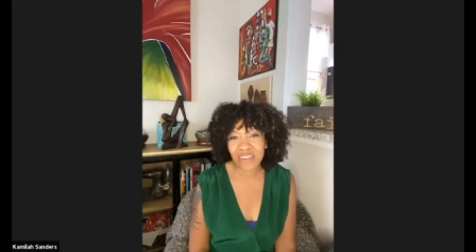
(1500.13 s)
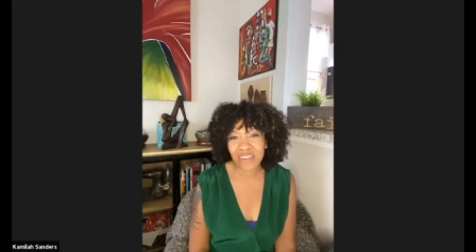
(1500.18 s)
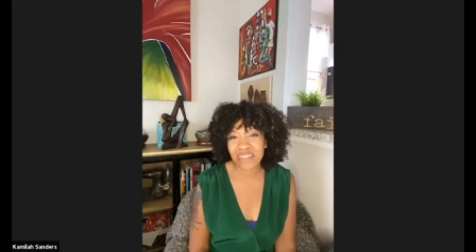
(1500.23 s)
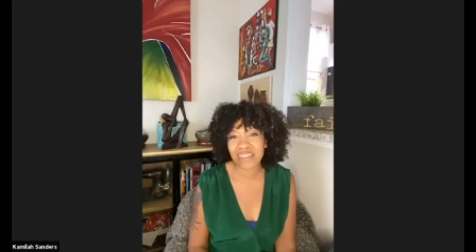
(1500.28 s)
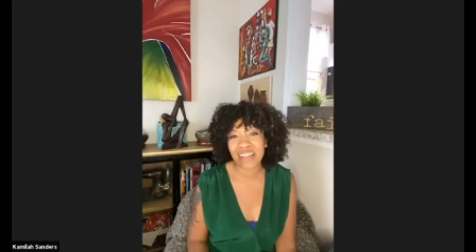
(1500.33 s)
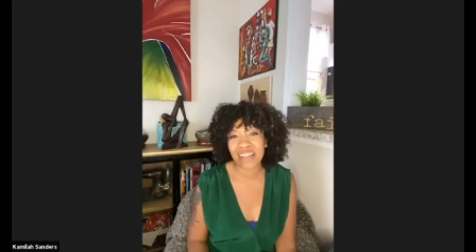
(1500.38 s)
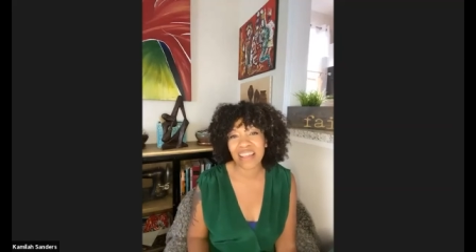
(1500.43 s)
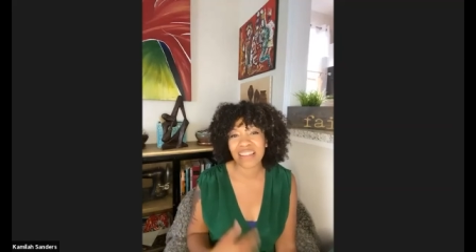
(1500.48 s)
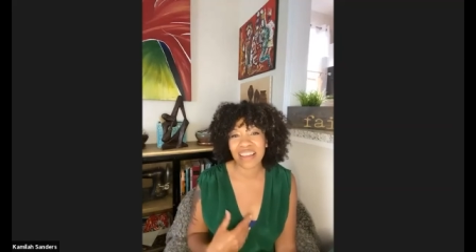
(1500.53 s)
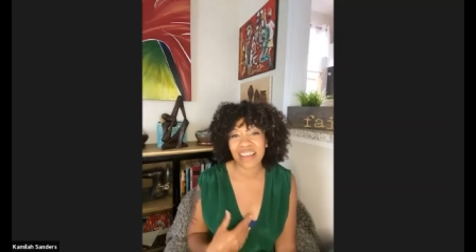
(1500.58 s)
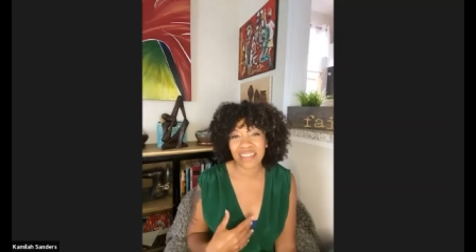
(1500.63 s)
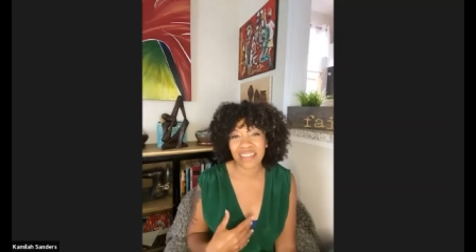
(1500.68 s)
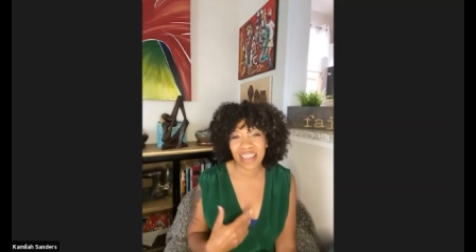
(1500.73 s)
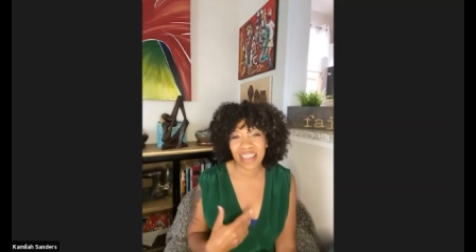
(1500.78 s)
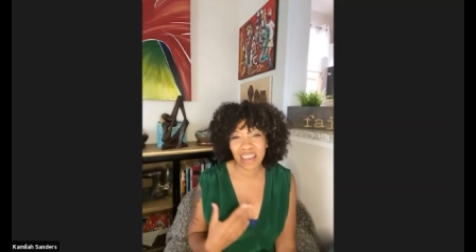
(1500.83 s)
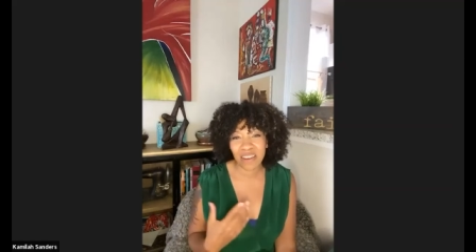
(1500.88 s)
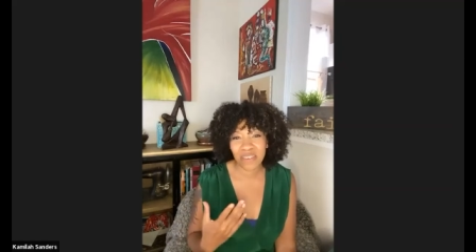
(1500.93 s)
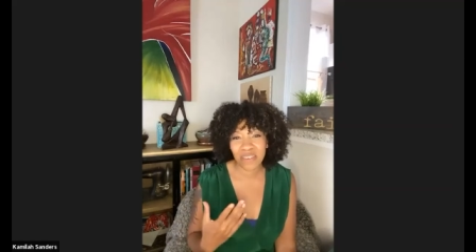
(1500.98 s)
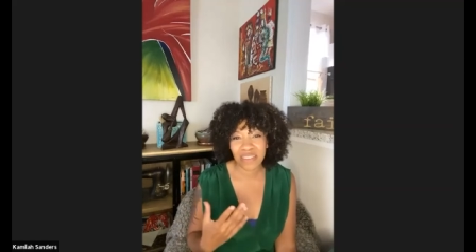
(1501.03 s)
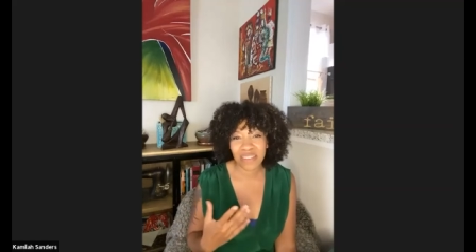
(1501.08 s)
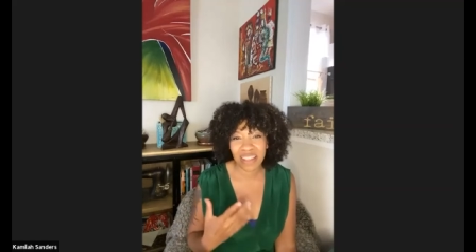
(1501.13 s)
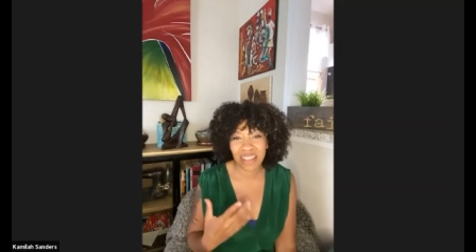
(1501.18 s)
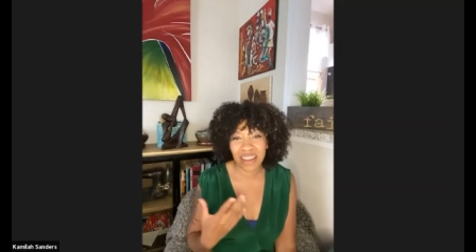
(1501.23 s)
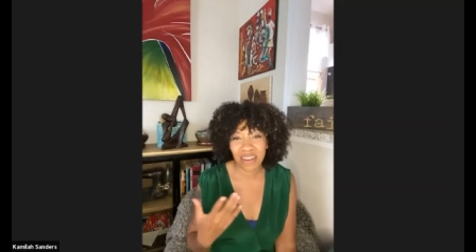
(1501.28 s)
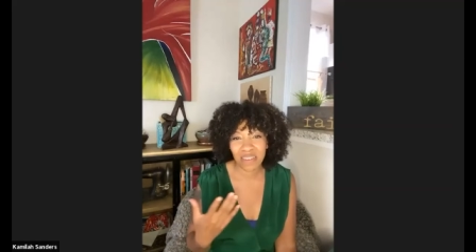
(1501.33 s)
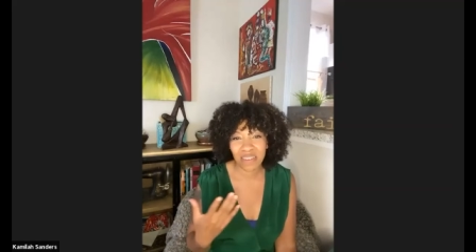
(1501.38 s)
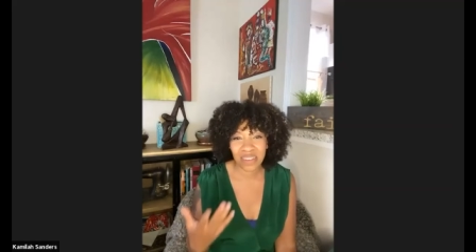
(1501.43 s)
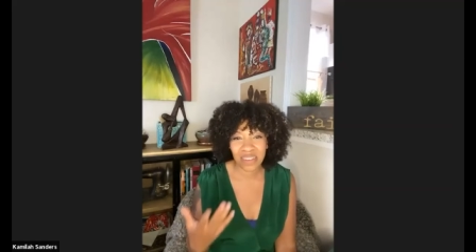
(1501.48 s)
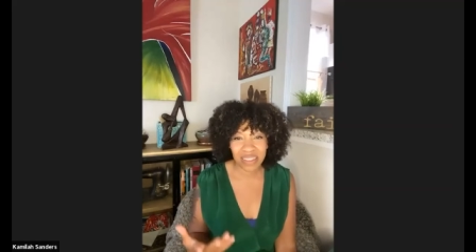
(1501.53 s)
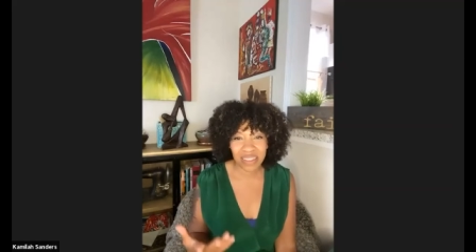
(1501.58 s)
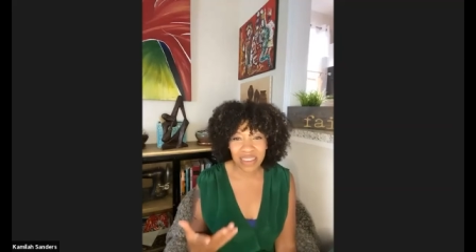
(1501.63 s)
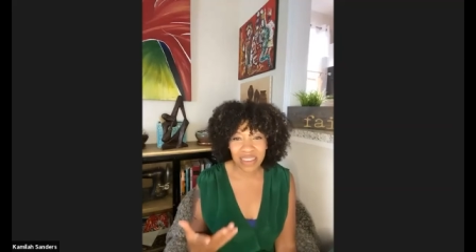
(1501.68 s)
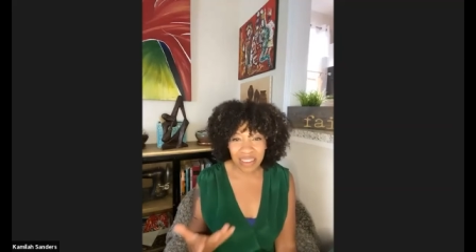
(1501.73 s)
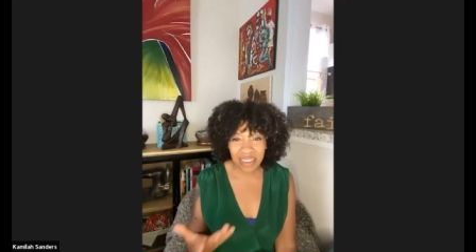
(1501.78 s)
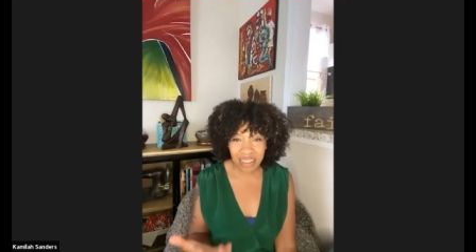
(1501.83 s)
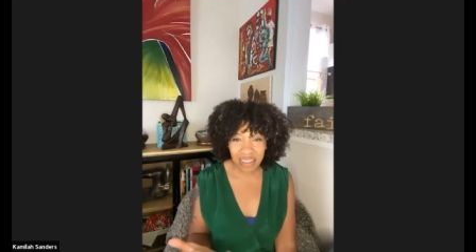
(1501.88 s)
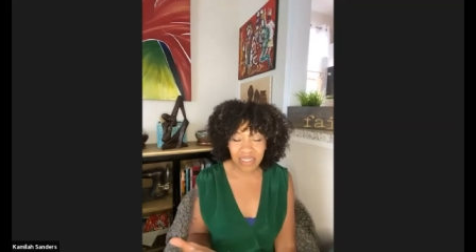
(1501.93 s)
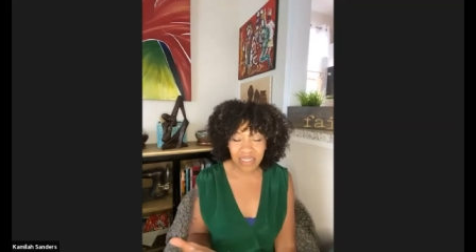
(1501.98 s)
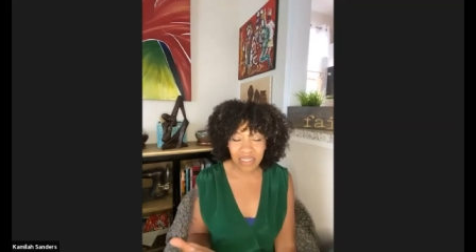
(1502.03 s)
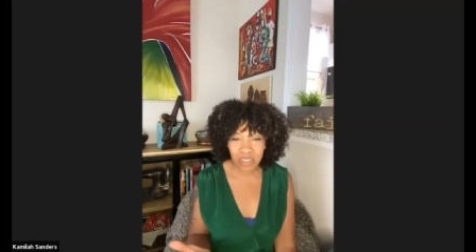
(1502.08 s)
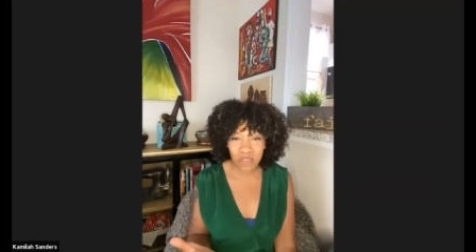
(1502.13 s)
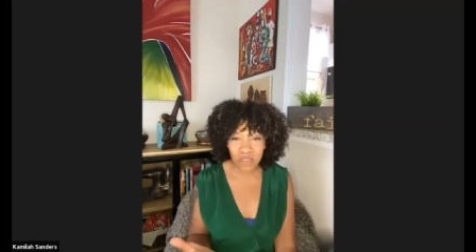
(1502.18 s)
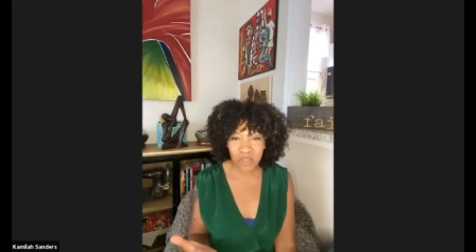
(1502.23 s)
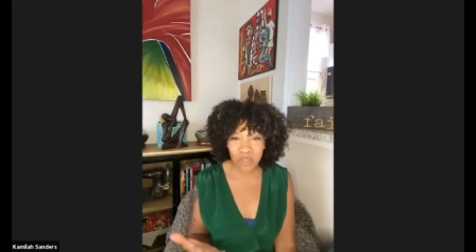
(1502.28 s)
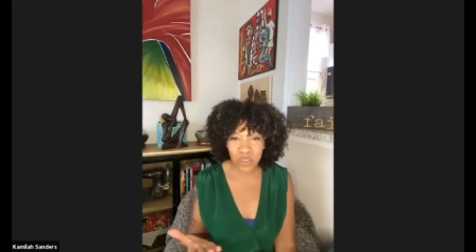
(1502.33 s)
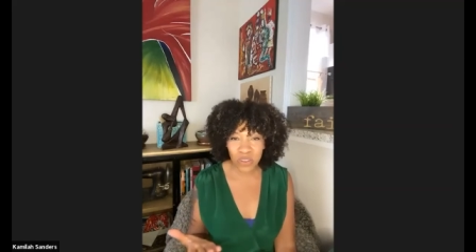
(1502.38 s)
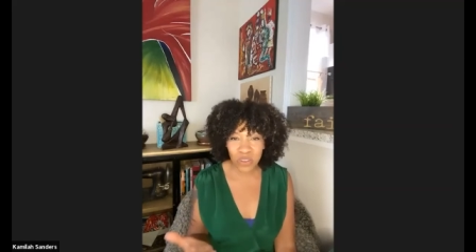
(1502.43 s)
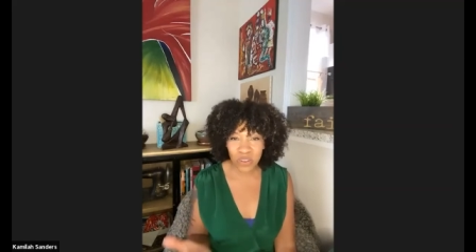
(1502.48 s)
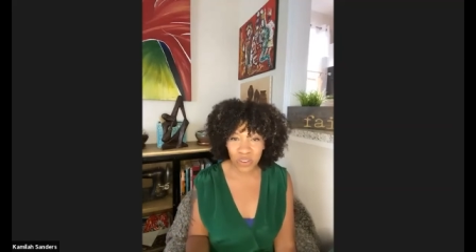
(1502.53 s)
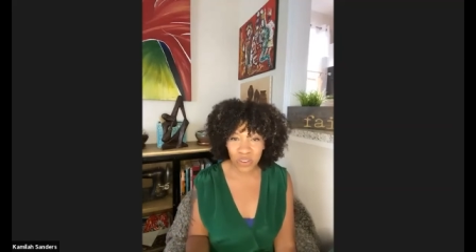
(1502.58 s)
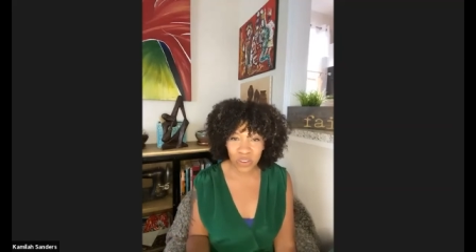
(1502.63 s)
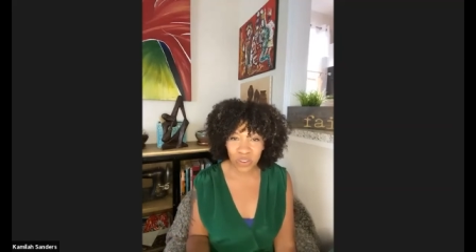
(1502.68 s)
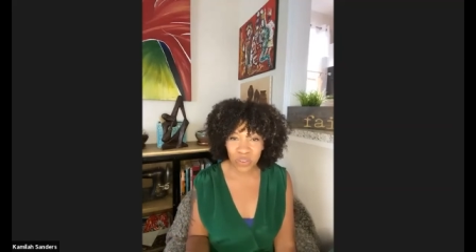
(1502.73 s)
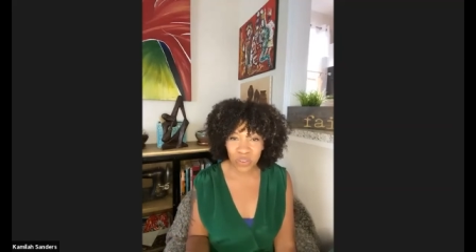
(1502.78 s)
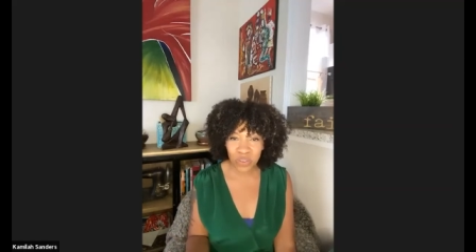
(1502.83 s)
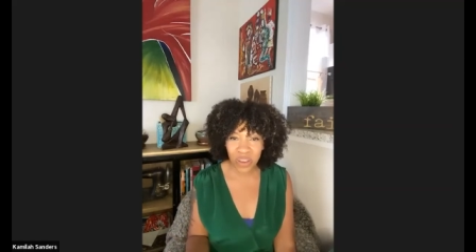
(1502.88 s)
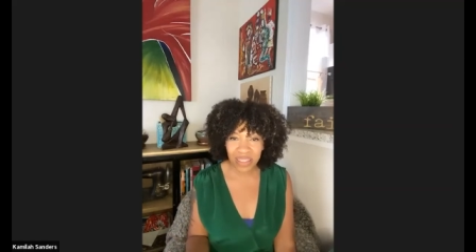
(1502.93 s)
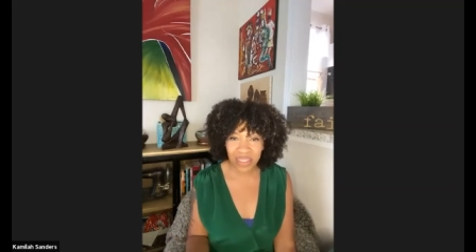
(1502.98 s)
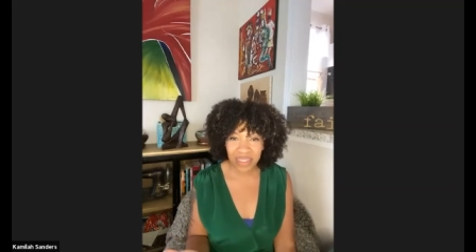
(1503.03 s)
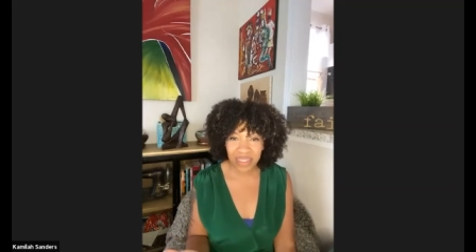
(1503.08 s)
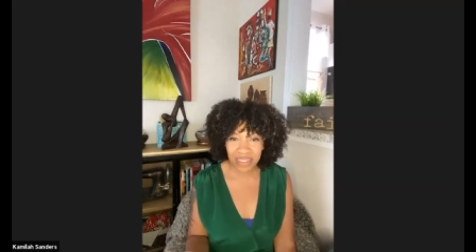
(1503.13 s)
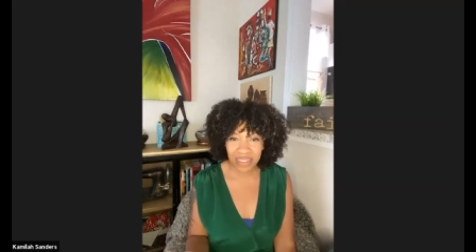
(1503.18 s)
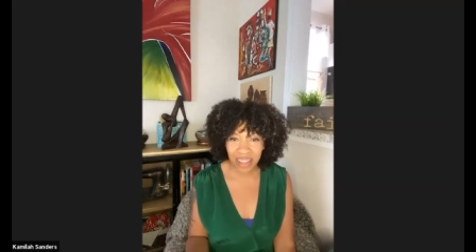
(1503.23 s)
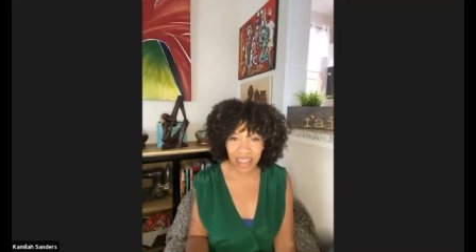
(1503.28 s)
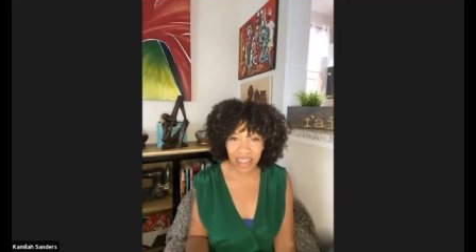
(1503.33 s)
It's not like that was like really easy for you to do at the time.